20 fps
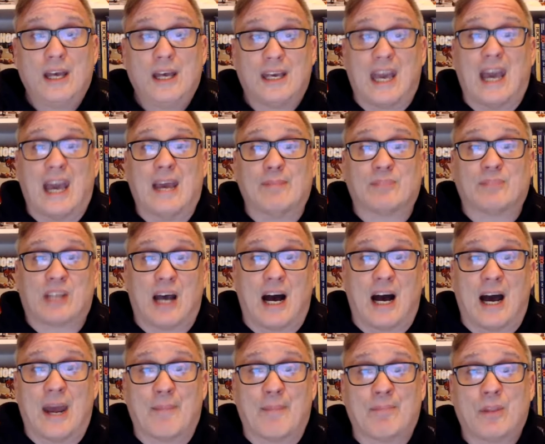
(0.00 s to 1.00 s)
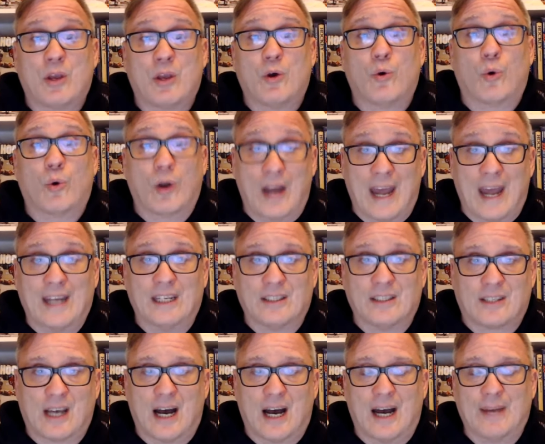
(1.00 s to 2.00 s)
Game time. Or any
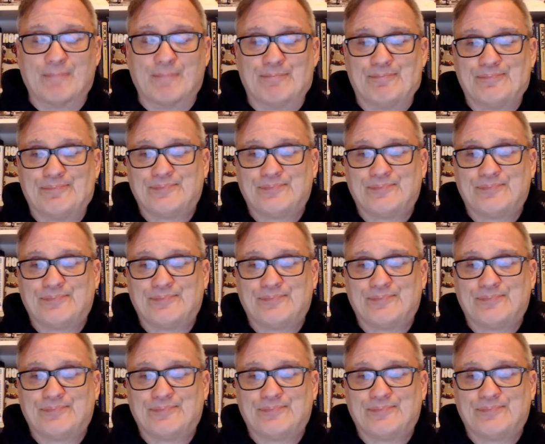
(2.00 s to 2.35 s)
time.